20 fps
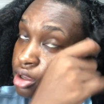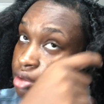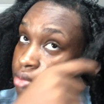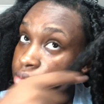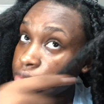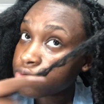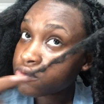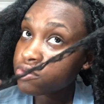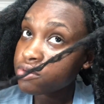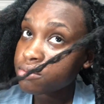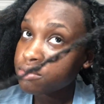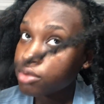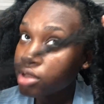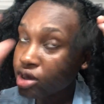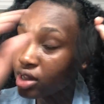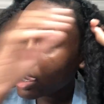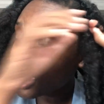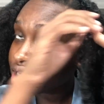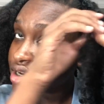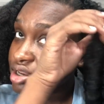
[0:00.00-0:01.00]
But for me,
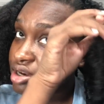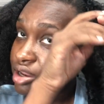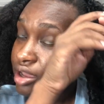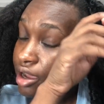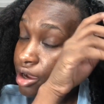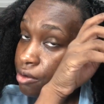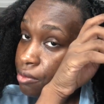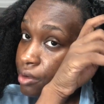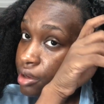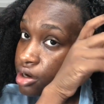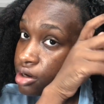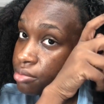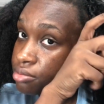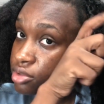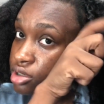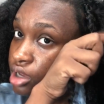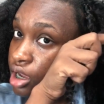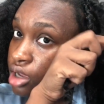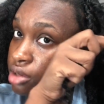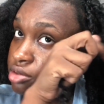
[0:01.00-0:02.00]
I did it at random
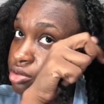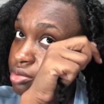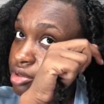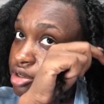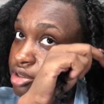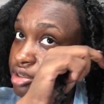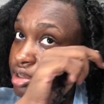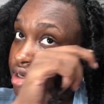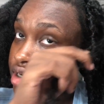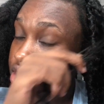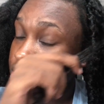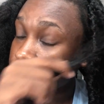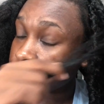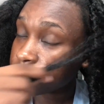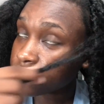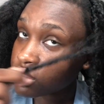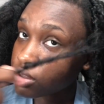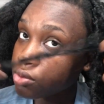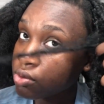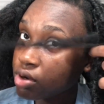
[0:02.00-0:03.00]
times because I didn't
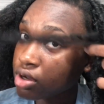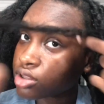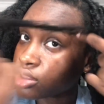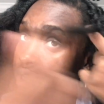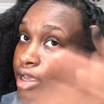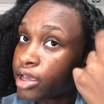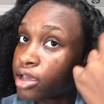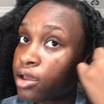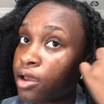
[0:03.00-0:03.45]
really want like